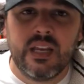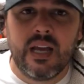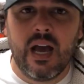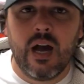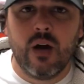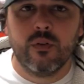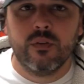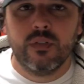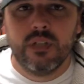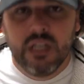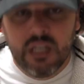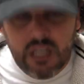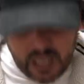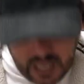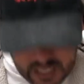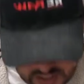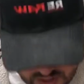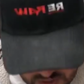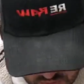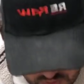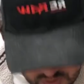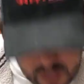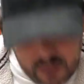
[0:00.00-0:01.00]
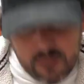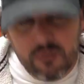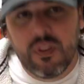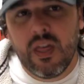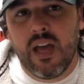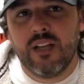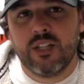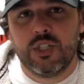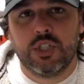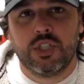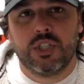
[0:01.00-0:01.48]
it out, and you leave
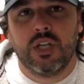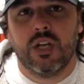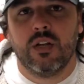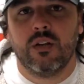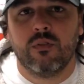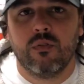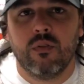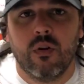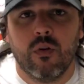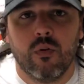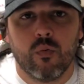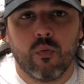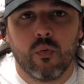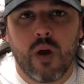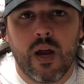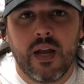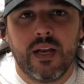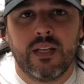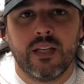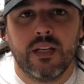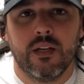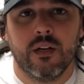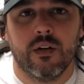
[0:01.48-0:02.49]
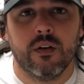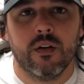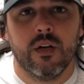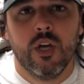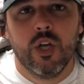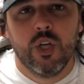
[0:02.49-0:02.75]
that shit right here.